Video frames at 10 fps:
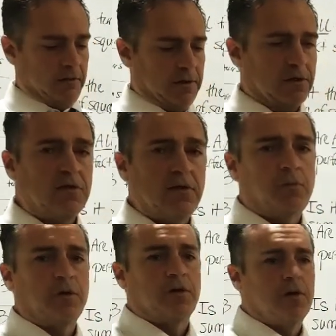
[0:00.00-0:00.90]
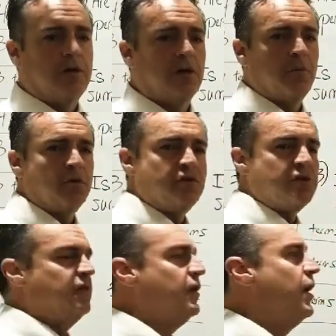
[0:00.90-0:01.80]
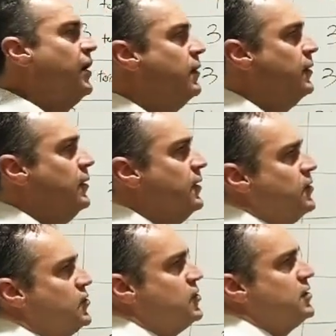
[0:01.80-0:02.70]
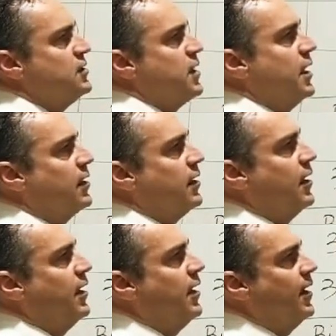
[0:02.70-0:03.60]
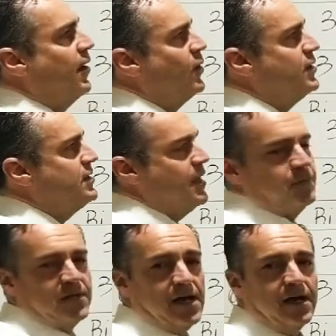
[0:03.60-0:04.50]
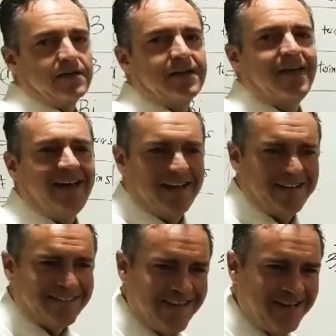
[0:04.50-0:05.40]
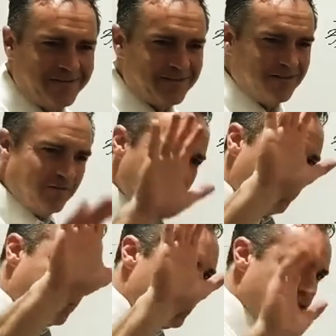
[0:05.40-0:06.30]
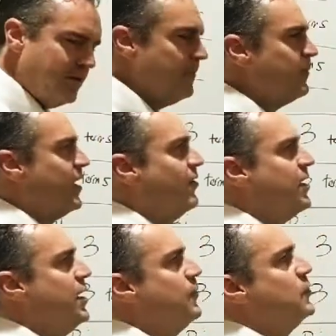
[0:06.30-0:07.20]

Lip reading: She does pretty good here, but she's like, what's up, Doc? Yeah, absolutely. Okay.